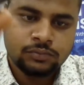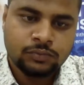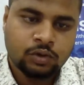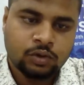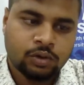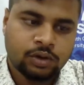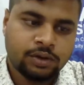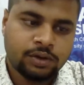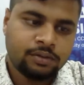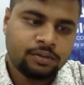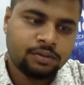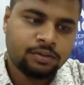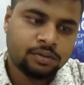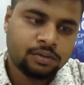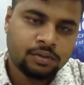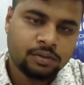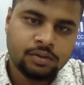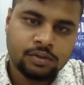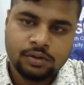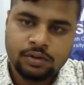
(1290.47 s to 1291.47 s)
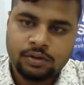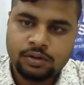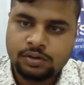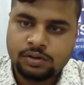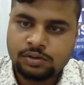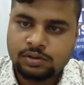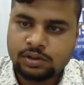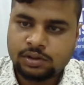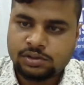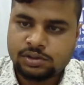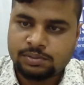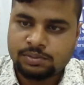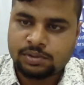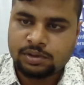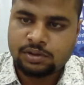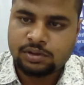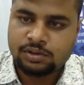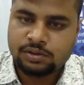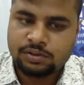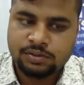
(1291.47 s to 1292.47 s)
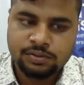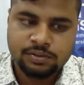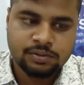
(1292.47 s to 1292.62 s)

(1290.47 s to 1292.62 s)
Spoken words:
Okay, just a minute.